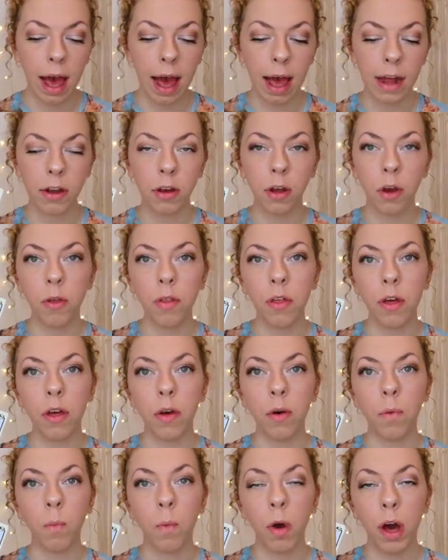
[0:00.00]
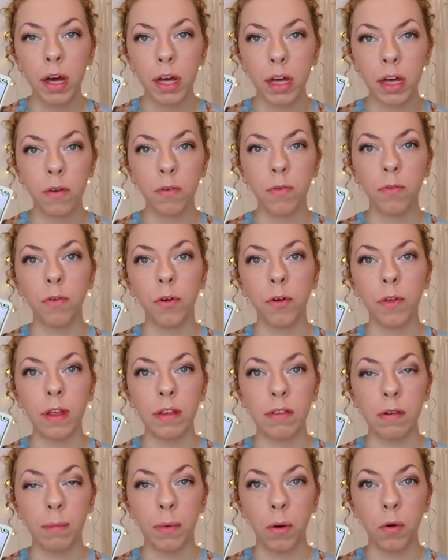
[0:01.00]
and know that working through
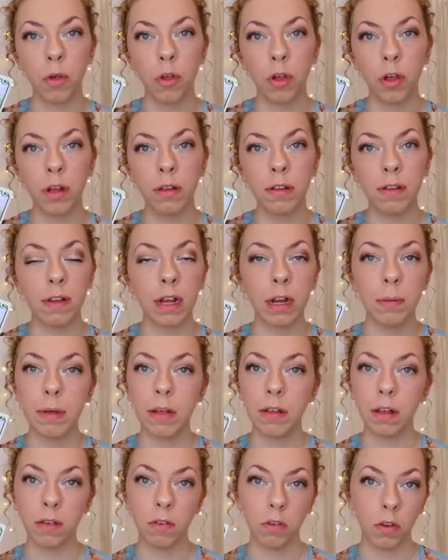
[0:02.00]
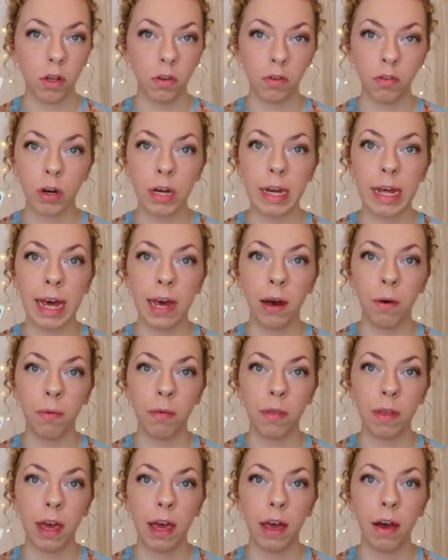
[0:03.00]
these emotions is going to be extremely
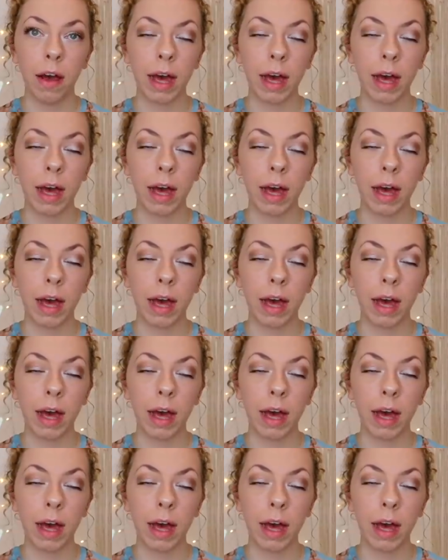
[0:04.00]
healthy.